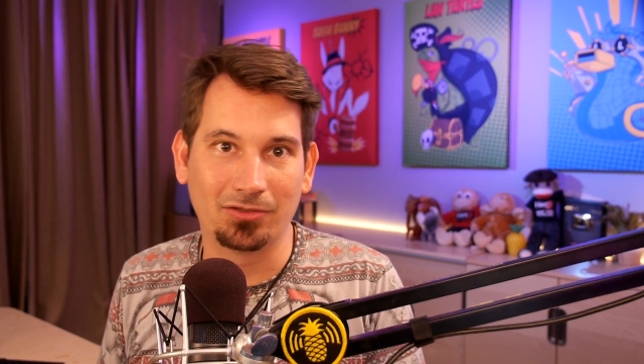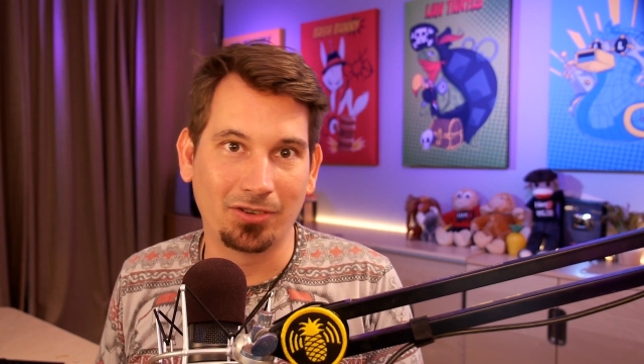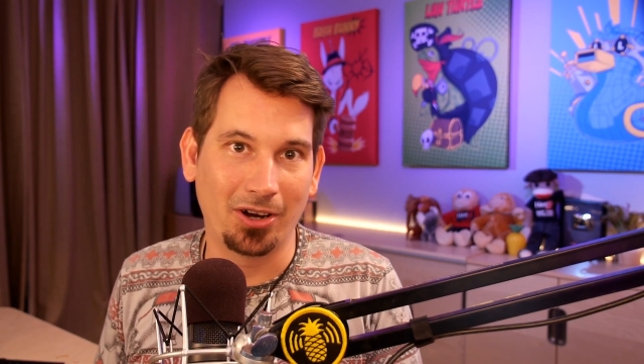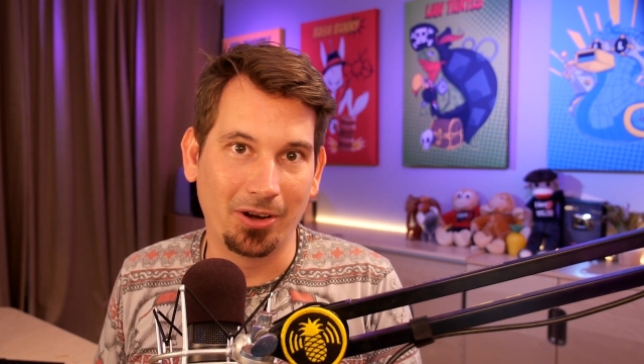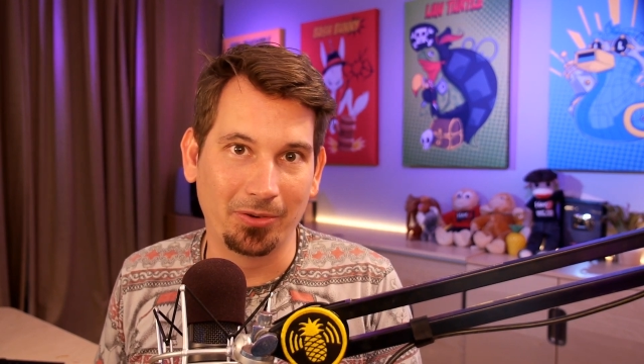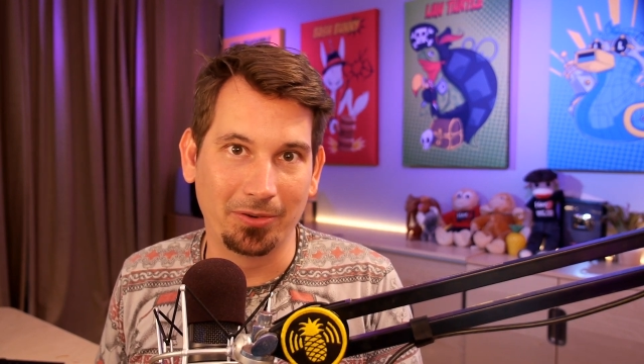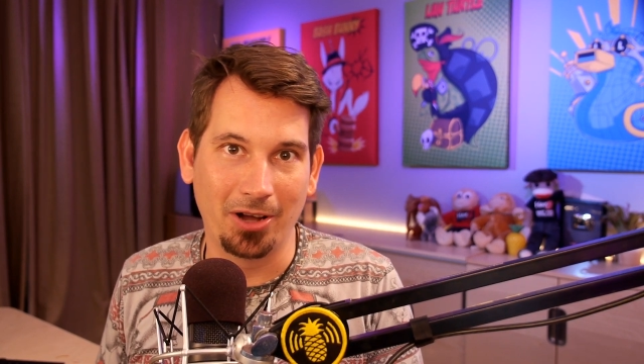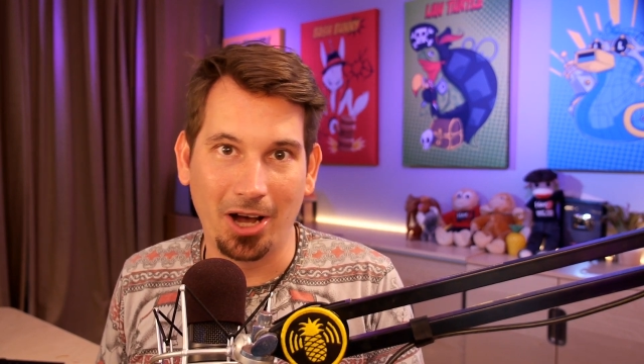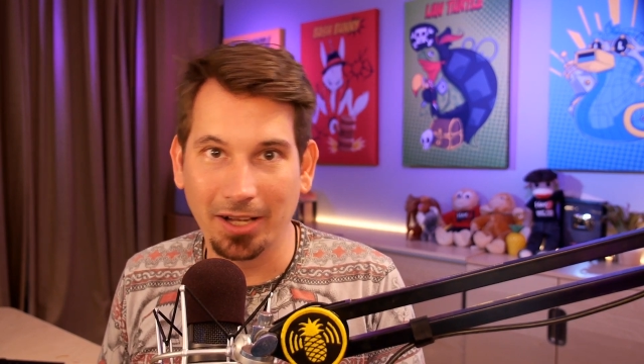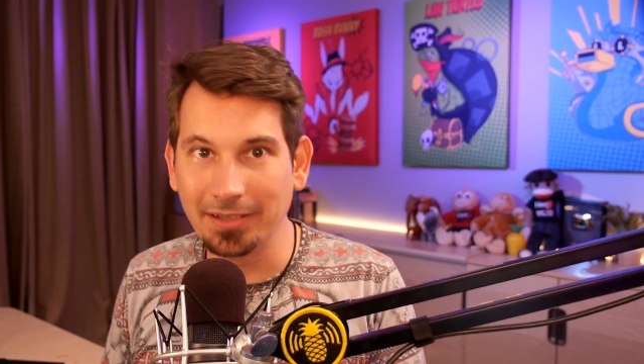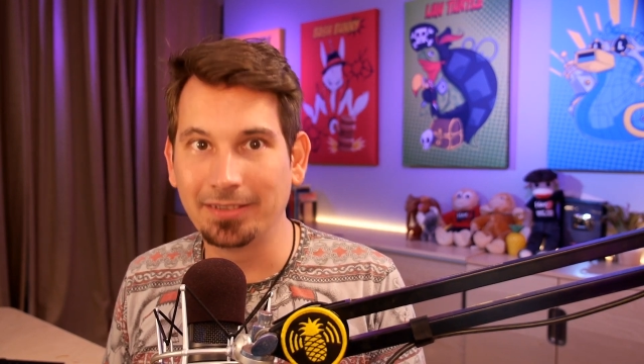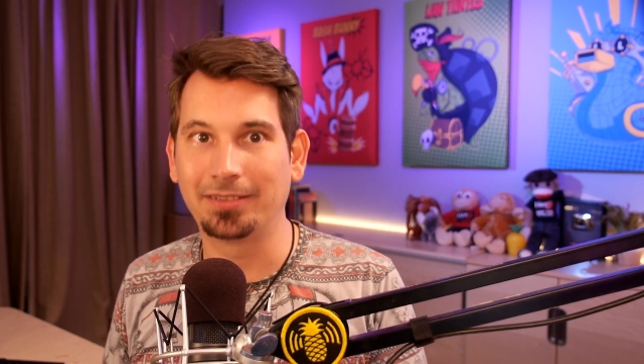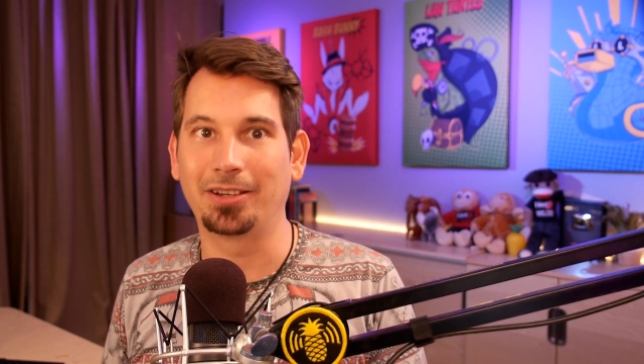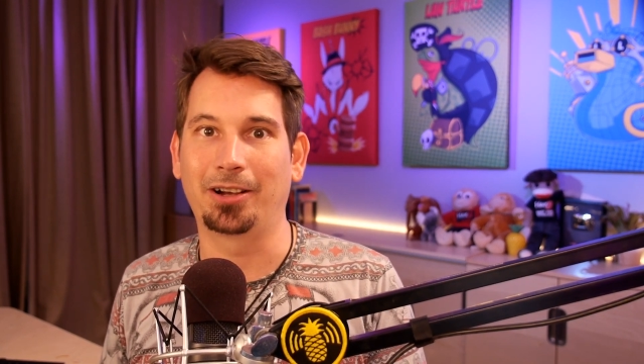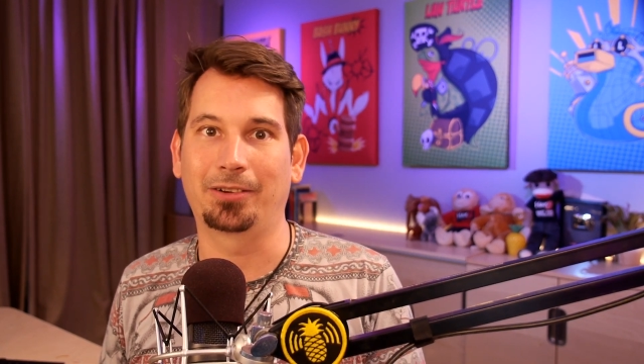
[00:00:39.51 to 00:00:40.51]
drone
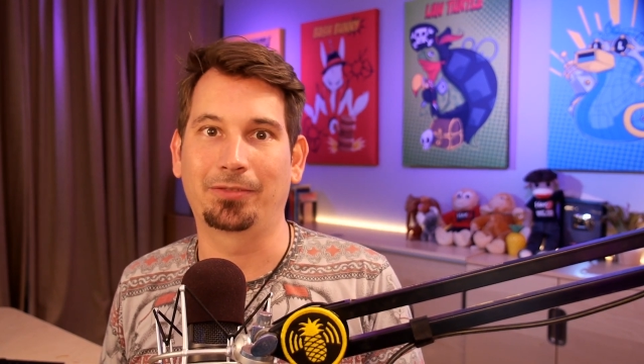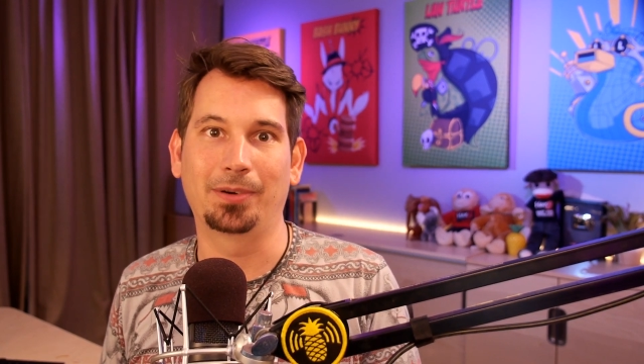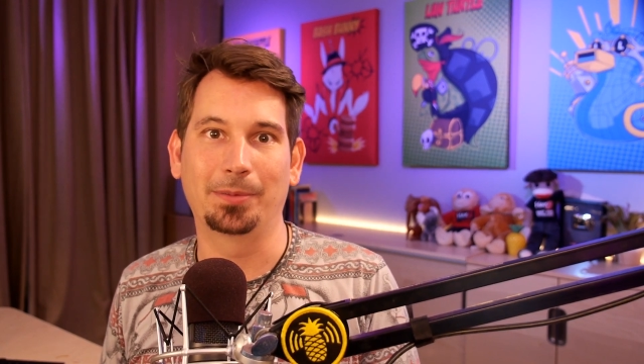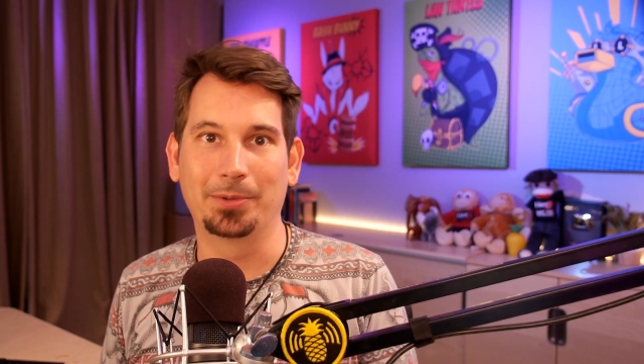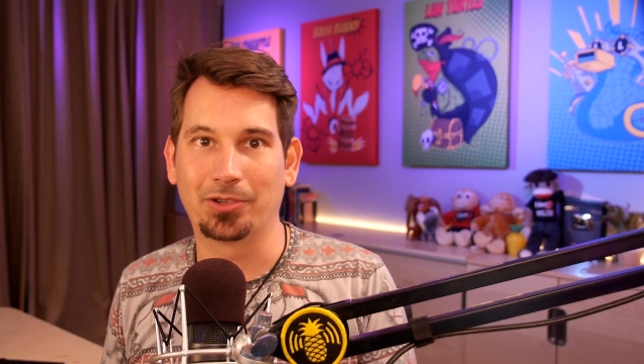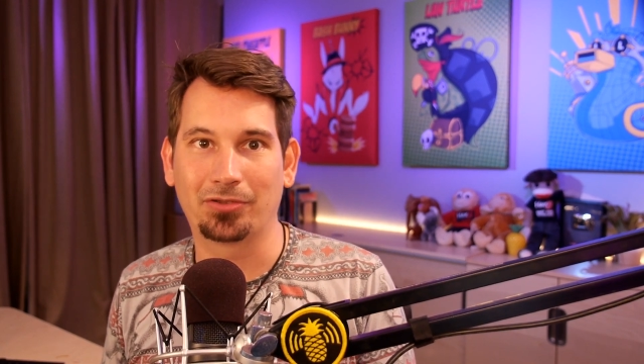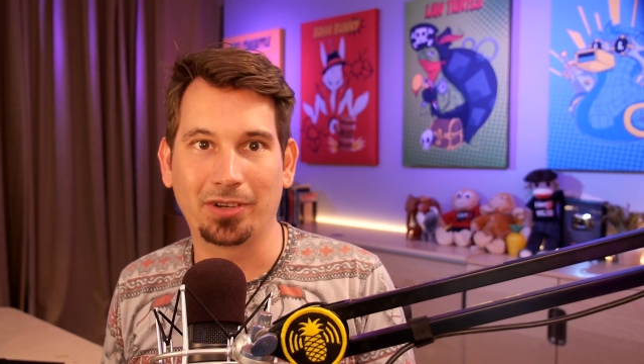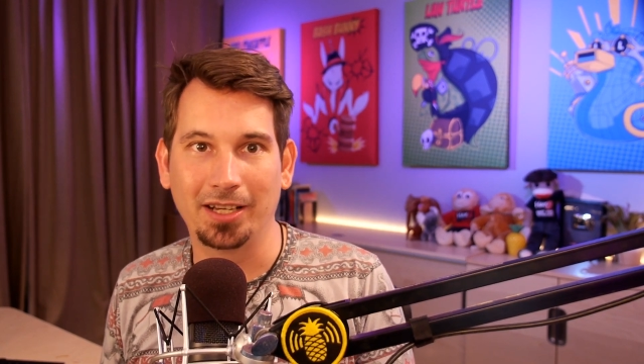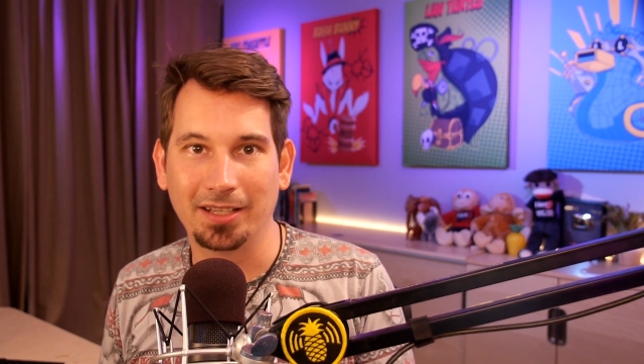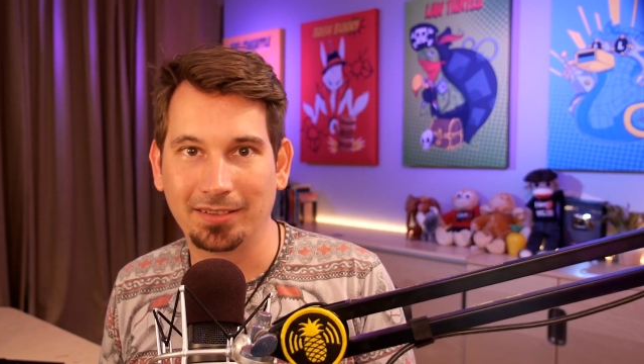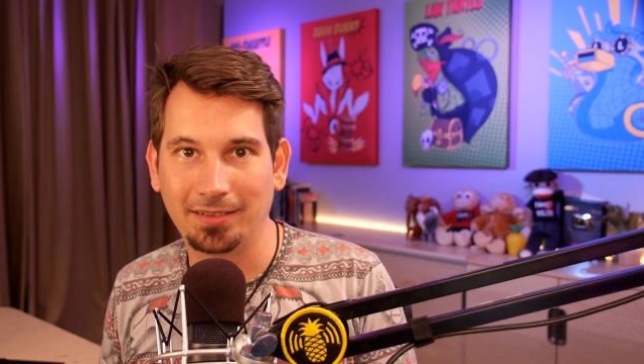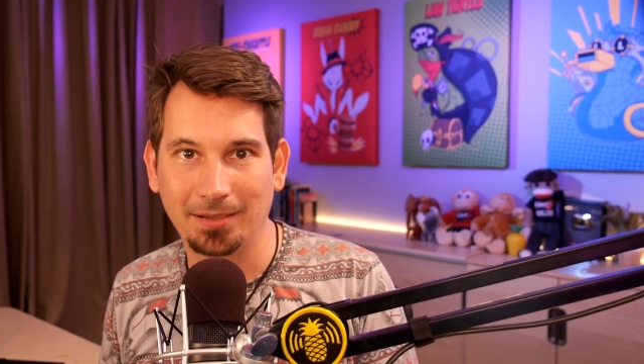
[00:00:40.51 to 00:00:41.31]
unstuck from a tree is